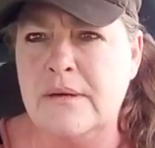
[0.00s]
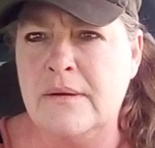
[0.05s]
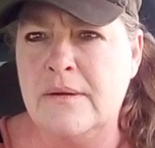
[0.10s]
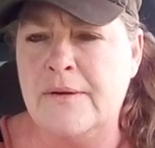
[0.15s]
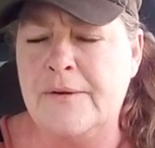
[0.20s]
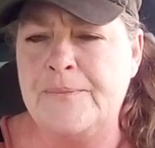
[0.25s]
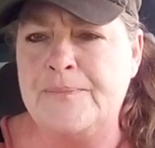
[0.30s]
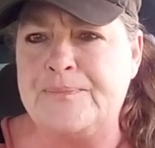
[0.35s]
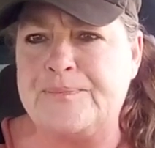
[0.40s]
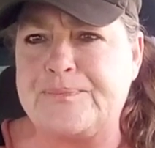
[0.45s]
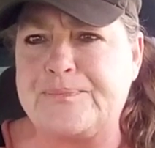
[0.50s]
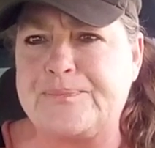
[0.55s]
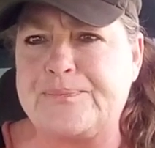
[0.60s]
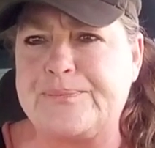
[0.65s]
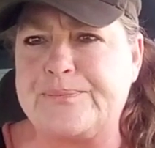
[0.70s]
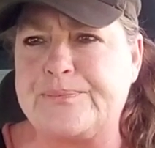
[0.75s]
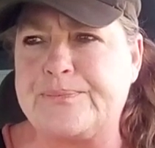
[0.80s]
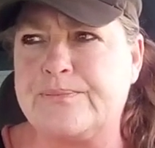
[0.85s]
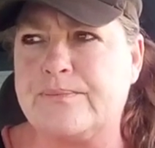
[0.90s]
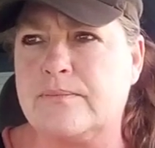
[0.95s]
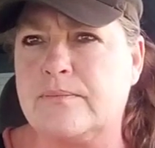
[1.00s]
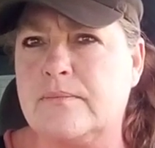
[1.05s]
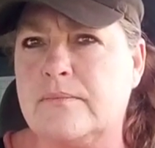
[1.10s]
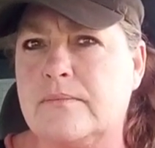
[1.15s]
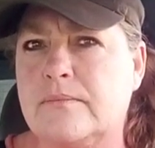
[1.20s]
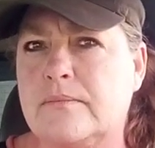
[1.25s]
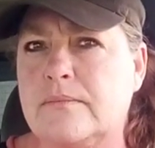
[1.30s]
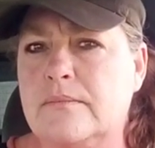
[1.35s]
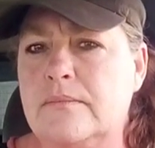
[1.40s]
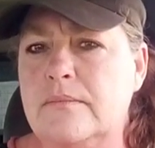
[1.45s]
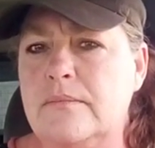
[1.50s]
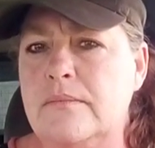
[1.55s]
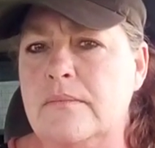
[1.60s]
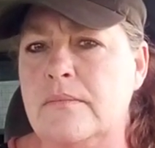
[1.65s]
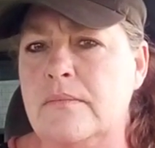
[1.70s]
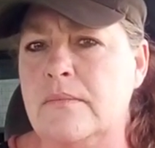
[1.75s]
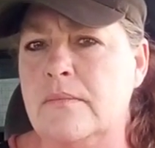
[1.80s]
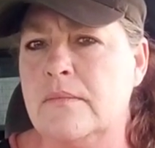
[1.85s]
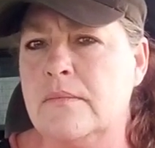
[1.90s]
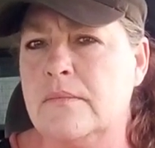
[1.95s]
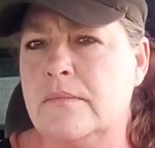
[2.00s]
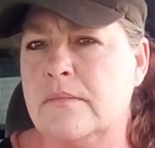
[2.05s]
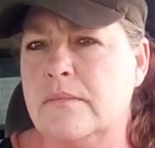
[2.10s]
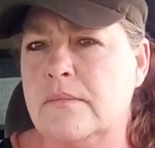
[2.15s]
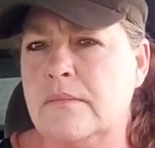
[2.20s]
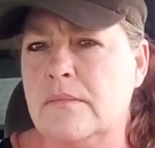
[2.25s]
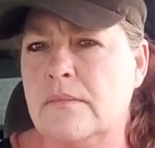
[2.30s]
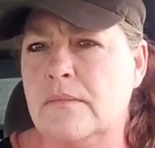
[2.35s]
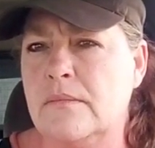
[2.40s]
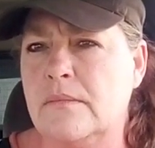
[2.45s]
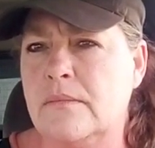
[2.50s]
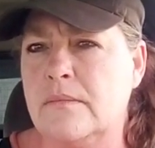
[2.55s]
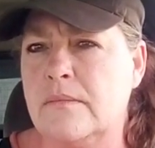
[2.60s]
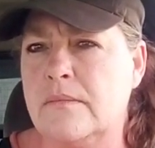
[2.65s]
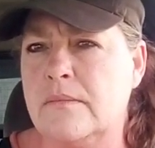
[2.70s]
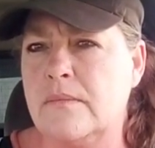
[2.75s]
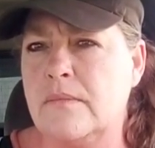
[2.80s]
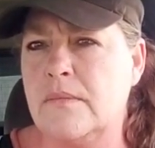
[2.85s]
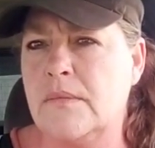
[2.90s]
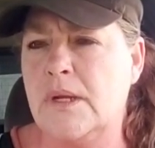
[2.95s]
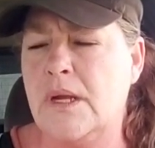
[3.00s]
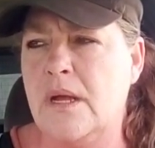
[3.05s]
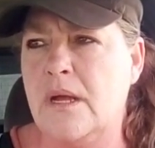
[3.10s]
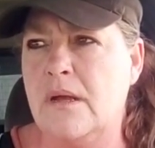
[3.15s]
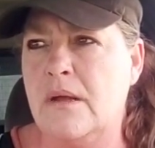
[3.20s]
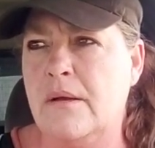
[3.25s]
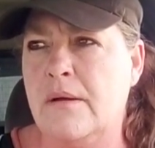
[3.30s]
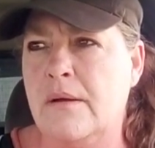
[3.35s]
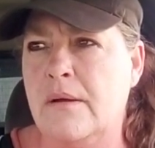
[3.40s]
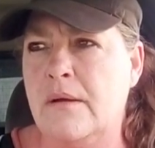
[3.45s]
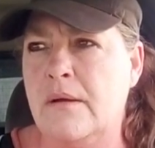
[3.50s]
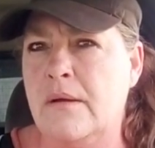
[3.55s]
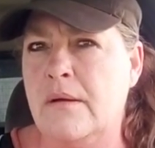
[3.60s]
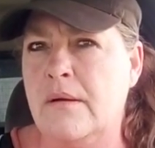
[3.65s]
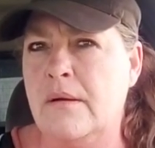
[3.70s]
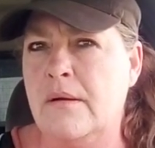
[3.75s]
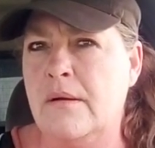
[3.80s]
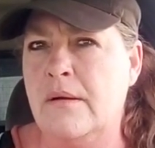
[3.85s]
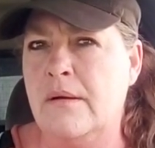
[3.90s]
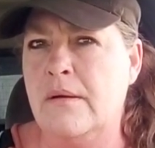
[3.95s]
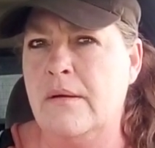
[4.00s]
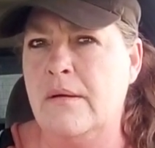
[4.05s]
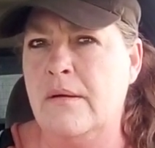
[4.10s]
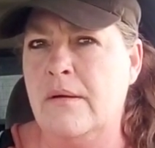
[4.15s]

Nobody speaks.